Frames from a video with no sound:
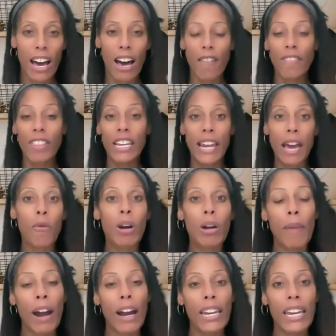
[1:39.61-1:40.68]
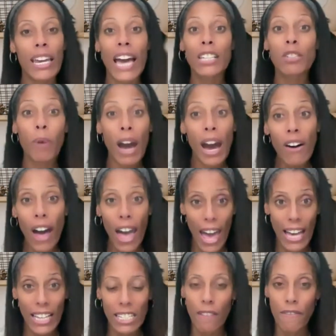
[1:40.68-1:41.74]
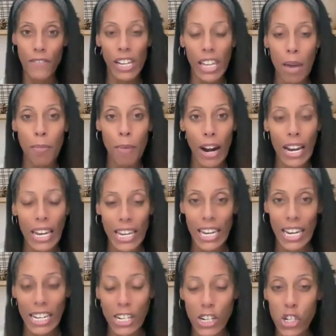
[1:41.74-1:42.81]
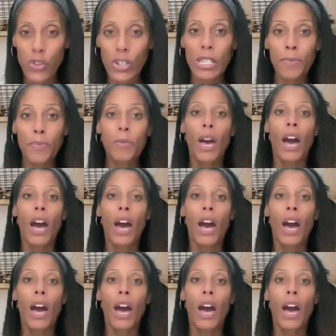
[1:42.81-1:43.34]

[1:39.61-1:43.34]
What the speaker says: of the network marketing as well as affiliate marketing industries.